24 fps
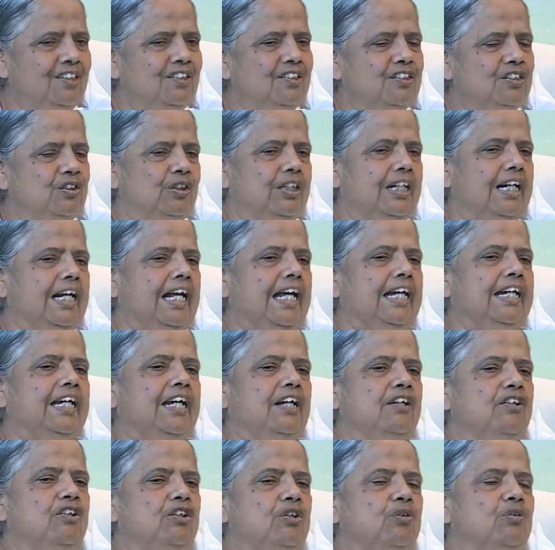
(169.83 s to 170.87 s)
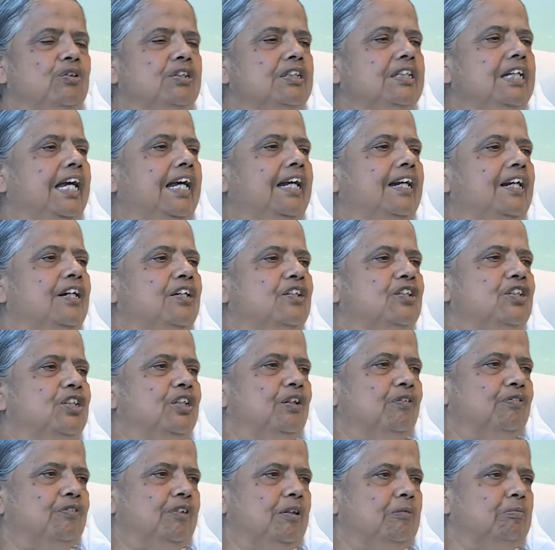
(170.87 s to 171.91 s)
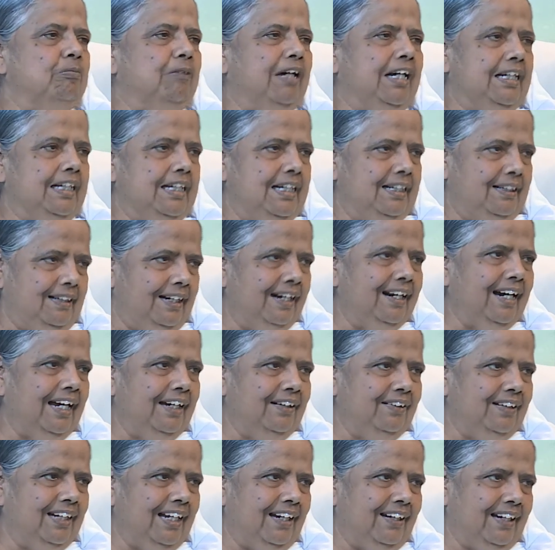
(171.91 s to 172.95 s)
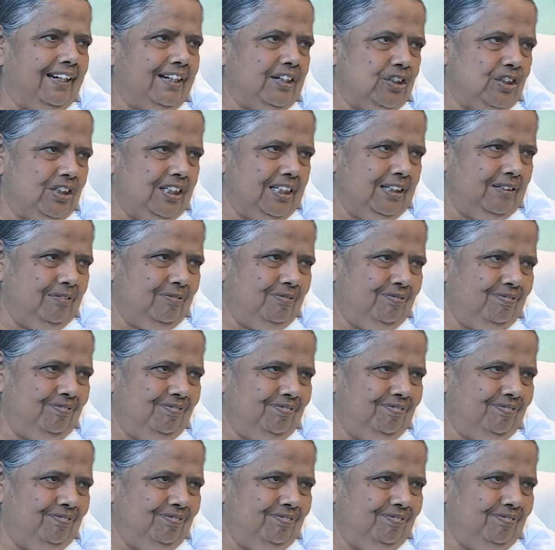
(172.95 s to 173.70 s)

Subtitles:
so that I can use the energy of the mind in the right direction.